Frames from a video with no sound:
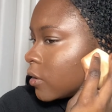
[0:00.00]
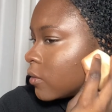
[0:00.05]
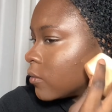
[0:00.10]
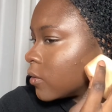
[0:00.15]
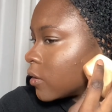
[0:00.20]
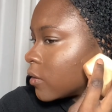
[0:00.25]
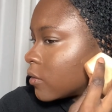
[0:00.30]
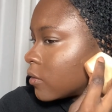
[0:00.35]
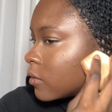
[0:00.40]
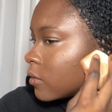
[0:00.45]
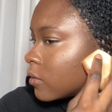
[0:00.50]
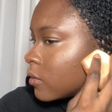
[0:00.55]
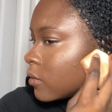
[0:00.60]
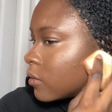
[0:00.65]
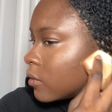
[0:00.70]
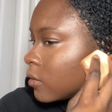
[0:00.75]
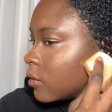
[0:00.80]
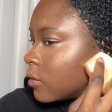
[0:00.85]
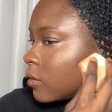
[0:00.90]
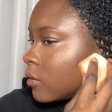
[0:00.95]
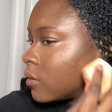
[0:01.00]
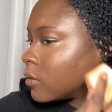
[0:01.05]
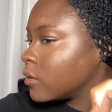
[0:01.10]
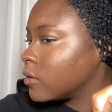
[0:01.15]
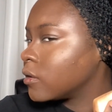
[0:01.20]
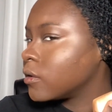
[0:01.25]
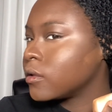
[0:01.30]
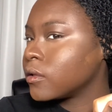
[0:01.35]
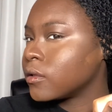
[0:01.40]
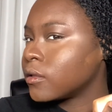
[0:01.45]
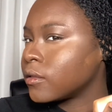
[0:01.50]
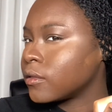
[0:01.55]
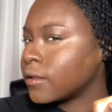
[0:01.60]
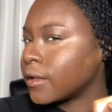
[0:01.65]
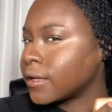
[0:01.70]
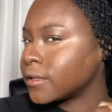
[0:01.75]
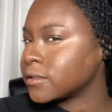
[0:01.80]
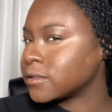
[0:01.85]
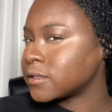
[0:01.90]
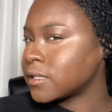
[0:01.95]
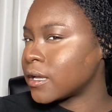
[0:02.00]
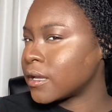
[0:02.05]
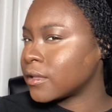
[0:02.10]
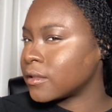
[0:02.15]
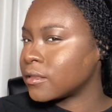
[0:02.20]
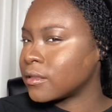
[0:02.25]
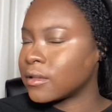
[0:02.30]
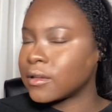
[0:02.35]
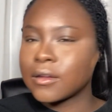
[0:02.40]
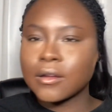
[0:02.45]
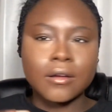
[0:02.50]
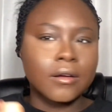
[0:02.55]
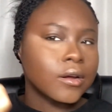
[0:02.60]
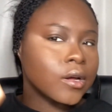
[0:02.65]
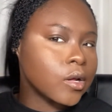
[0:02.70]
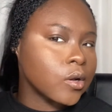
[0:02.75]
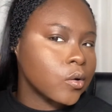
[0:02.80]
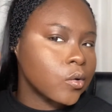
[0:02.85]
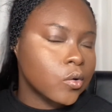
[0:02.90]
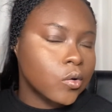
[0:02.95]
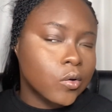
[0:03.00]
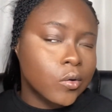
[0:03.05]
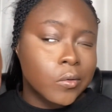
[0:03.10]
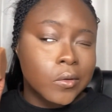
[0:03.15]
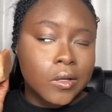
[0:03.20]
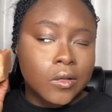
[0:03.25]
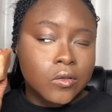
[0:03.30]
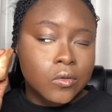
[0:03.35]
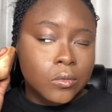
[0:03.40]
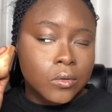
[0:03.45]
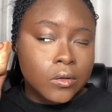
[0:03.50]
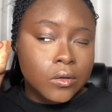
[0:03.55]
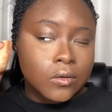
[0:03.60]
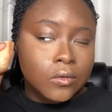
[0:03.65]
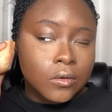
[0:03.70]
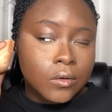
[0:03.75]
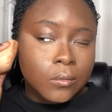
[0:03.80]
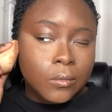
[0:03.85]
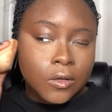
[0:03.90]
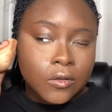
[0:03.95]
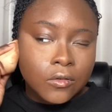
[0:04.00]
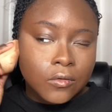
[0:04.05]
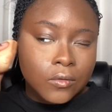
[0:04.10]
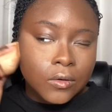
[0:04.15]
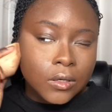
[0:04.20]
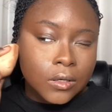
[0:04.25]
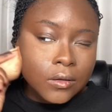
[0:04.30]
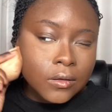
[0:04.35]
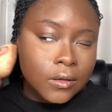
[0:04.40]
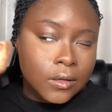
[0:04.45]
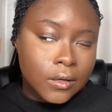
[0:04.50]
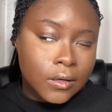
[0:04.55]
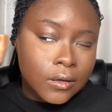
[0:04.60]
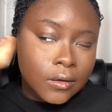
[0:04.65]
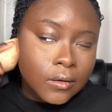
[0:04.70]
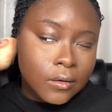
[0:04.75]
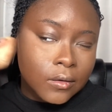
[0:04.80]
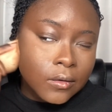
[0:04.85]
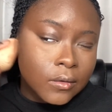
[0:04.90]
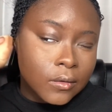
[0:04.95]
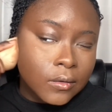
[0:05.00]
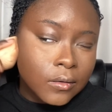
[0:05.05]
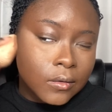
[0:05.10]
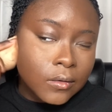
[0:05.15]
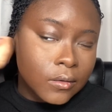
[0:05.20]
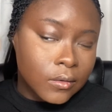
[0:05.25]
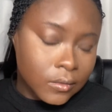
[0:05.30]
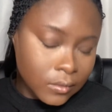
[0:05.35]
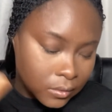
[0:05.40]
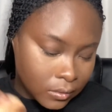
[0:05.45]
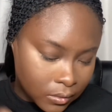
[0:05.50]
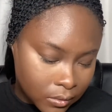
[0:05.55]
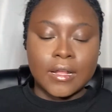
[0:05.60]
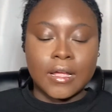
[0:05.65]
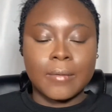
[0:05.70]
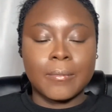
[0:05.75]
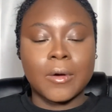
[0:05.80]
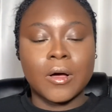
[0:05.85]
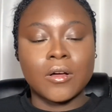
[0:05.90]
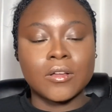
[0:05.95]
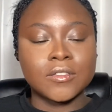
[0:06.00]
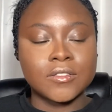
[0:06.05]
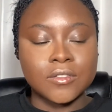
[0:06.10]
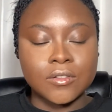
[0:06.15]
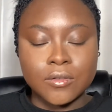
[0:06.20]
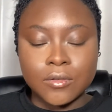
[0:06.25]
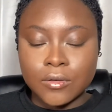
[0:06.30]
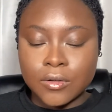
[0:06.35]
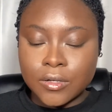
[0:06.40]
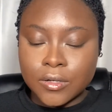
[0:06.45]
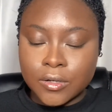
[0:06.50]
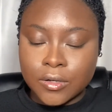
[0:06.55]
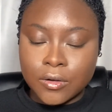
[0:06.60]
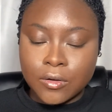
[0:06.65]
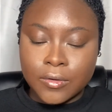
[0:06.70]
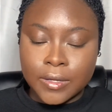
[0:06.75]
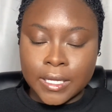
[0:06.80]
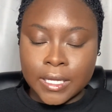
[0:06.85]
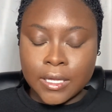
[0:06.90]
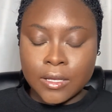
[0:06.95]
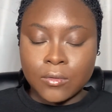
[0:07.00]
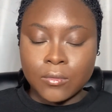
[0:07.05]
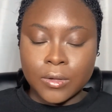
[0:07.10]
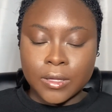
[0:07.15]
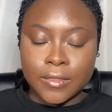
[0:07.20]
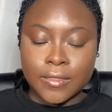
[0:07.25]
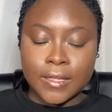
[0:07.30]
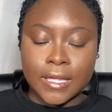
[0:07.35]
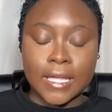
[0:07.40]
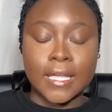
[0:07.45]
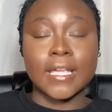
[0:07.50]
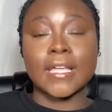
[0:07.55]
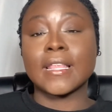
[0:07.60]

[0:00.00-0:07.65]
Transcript: with that side there. I don't know if that's really doing much of anything. I'm also going to go in with a